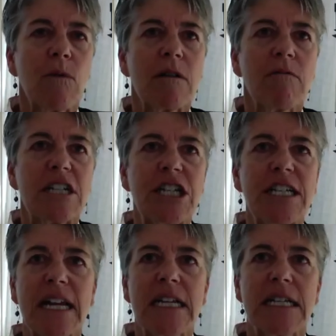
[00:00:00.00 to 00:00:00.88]
what she
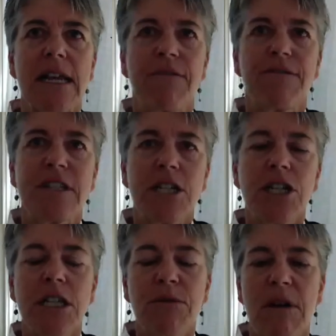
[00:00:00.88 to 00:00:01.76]
said is
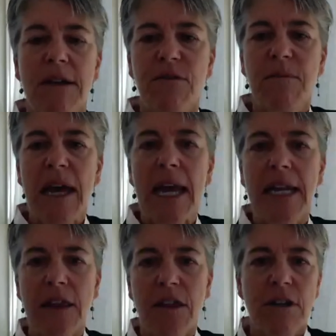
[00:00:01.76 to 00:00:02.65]
physicians went from
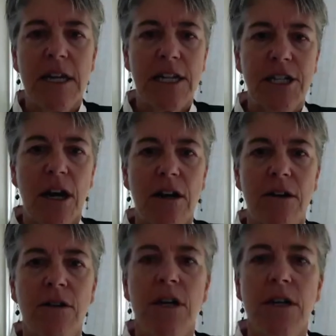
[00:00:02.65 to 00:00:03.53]
hating their
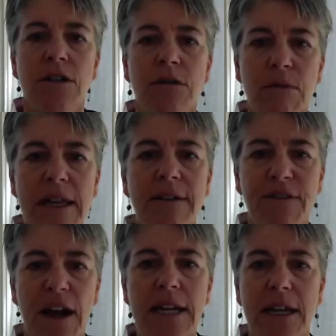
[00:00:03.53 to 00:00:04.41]
EHR to really
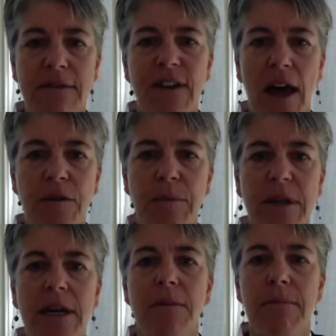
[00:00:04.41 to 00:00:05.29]
finding it
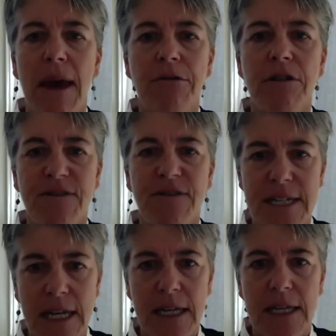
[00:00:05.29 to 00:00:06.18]
valuable in a matter of
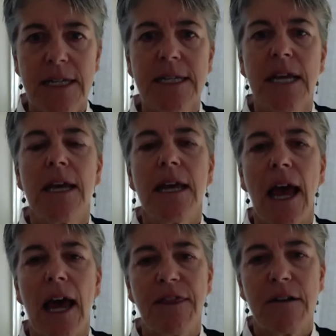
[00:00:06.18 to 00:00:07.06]
days
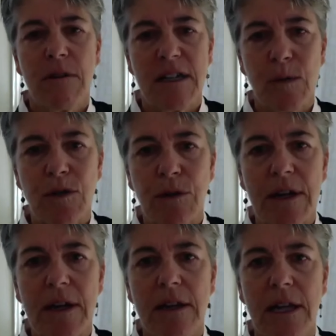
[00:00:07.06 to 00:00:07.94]
at their
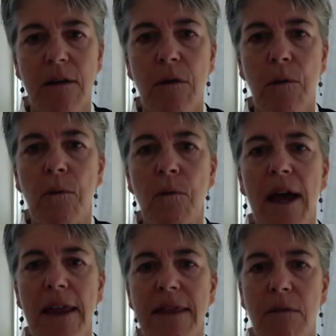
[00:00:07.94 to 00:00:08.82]
respiratory clinic
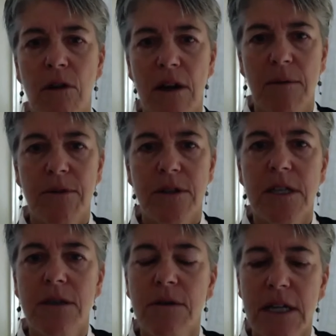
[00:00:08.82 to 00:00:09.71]
when they were able
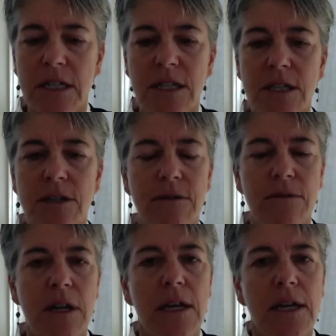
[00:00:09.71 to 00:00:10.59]
to
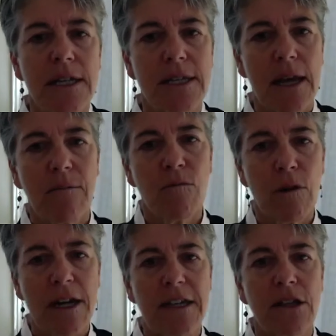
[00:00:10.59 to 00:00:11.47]
institute some
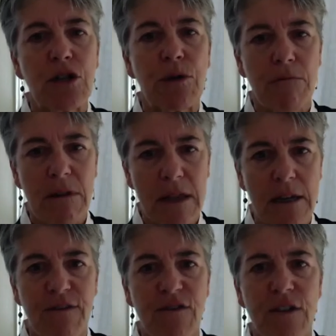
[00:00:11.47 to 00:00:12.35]
regulatory
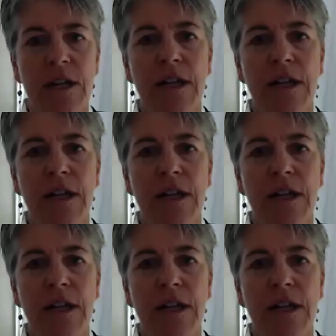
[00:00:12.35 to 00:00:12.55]
relief.